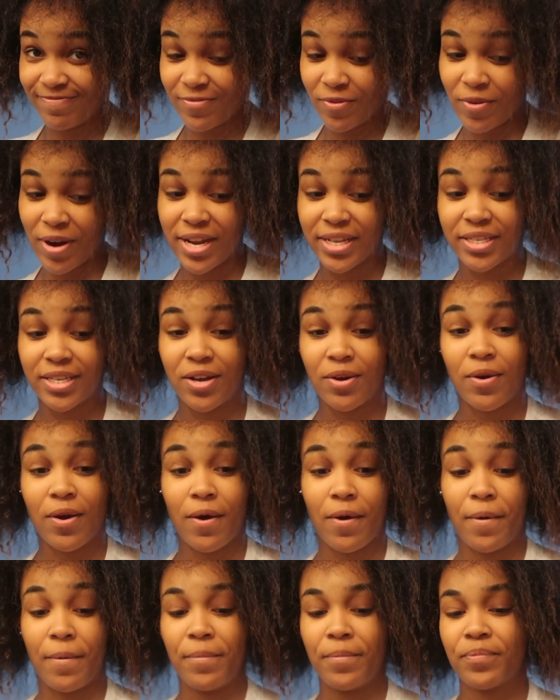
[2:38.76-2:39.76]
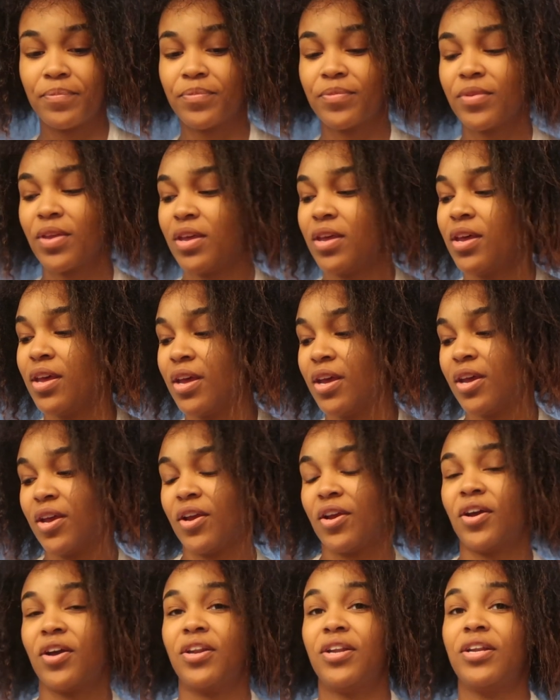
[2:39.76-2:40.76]
rat tail comb.
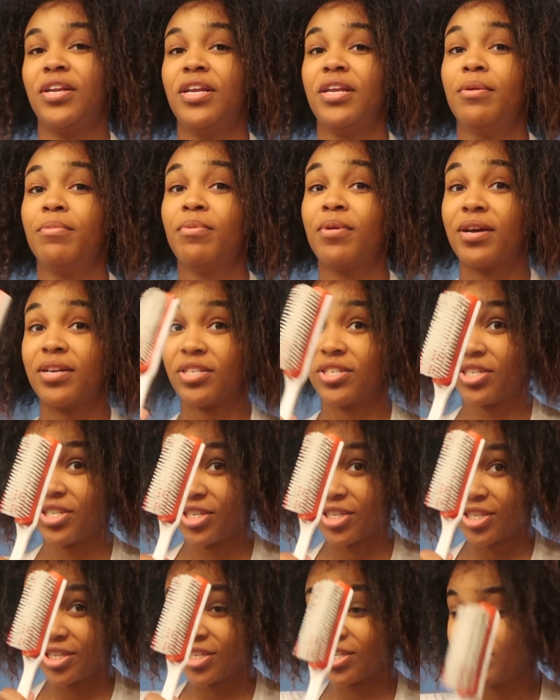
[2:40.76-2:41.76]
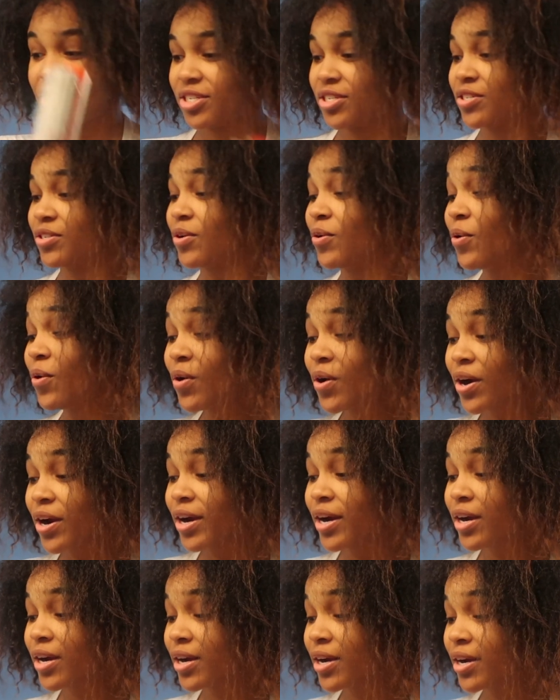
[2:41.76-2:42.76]
You're gonna need a brush or
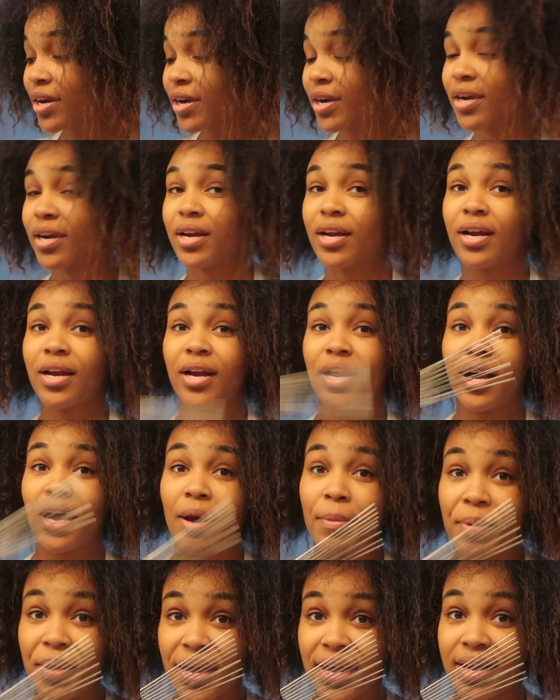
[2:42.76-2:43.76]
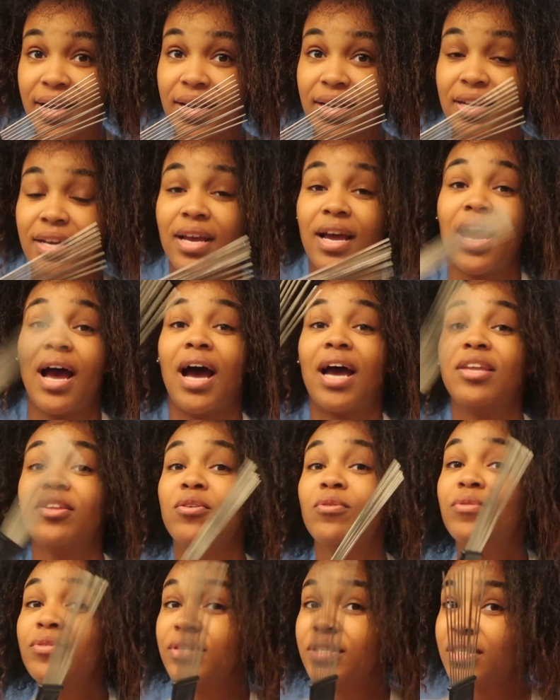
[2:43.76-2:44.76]
a pick. I
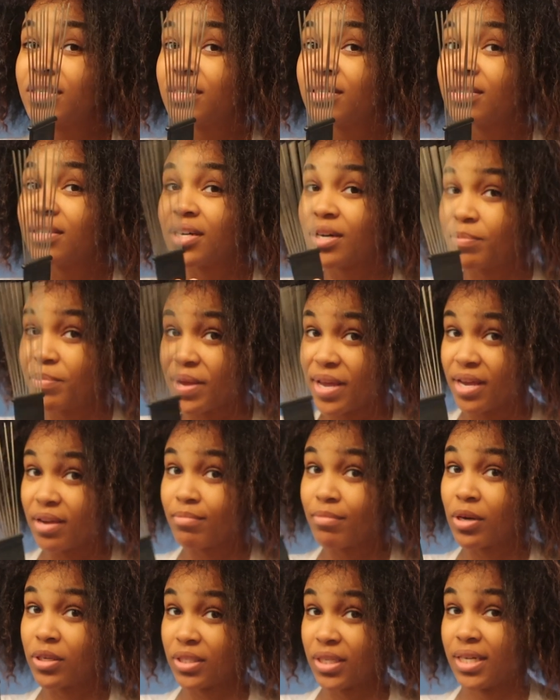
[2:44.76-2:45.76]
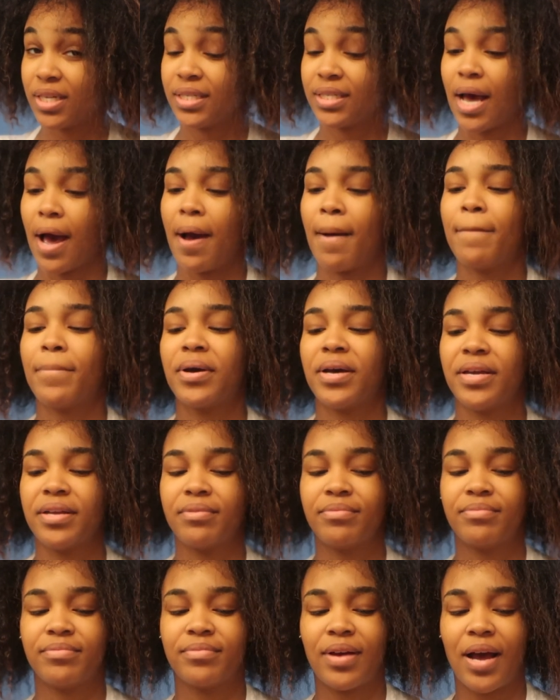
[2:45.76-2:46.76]
use a pick most of the time, but
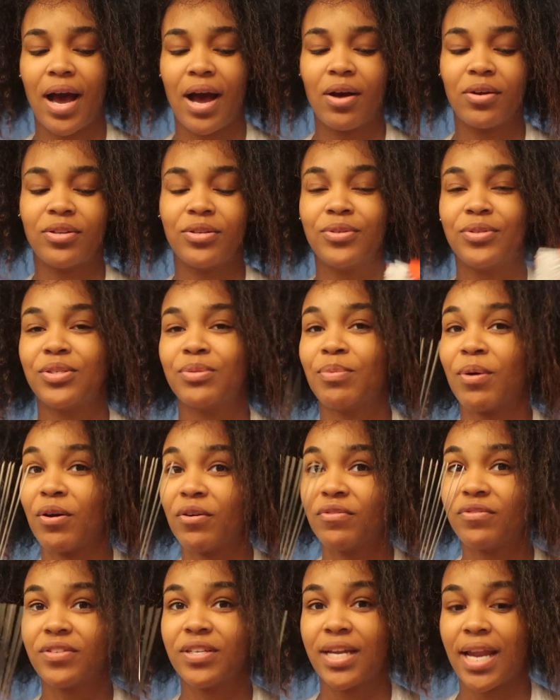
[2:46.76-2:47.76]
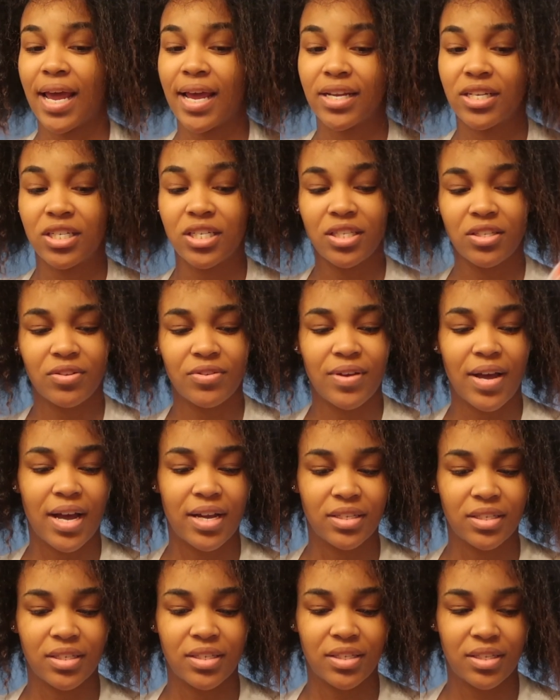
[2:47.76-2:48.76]
I'll use both today just so you
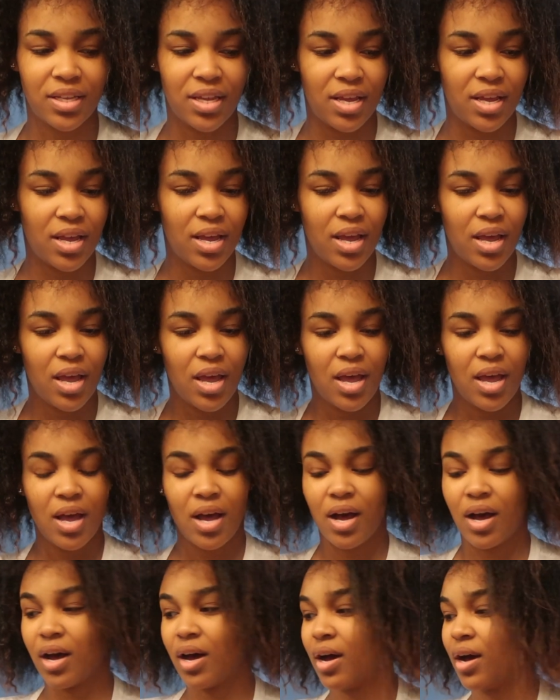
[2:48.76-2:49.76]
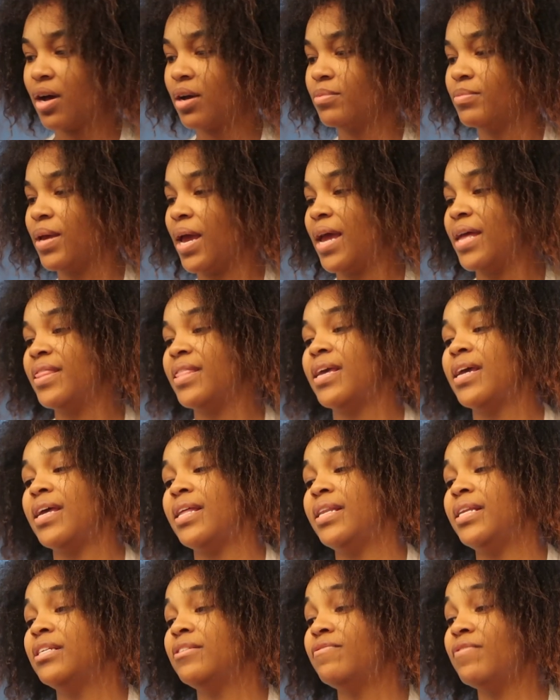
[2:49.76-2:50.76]
guys can see. And
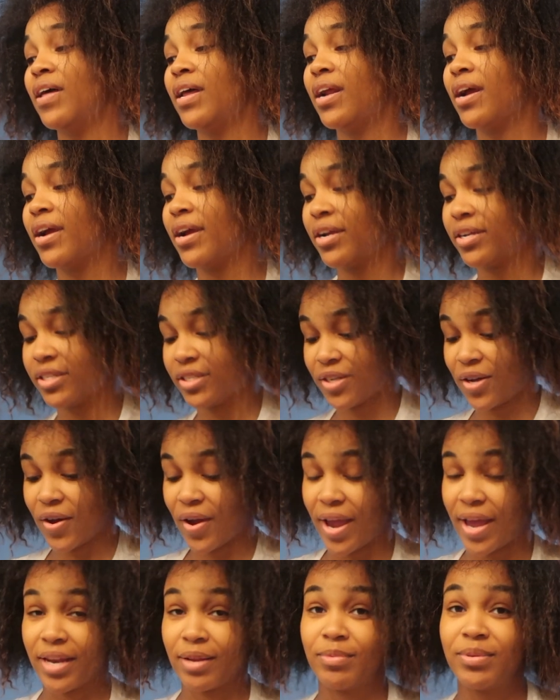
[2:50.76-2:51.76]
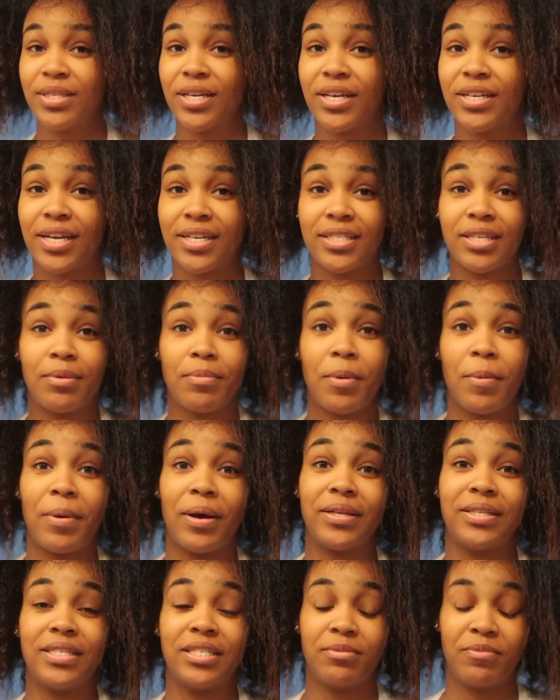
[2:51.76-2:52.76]
then these flat irons. Okay, let me tell y'all something
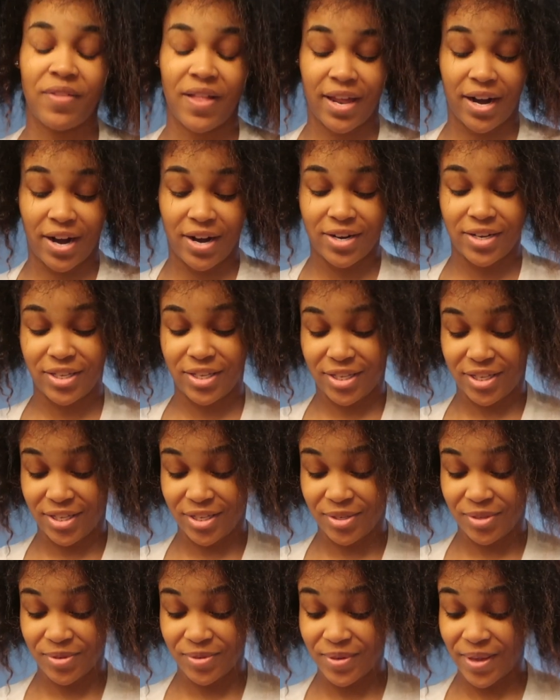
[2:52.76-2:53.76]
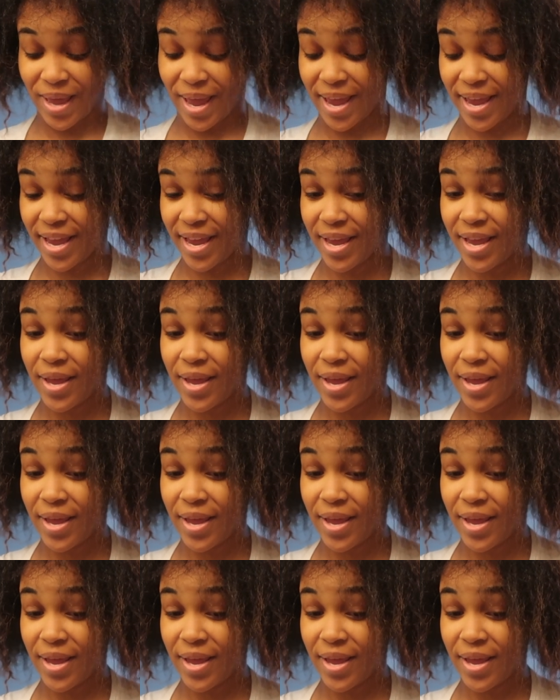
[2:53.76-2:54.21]
about these flat irons, okay,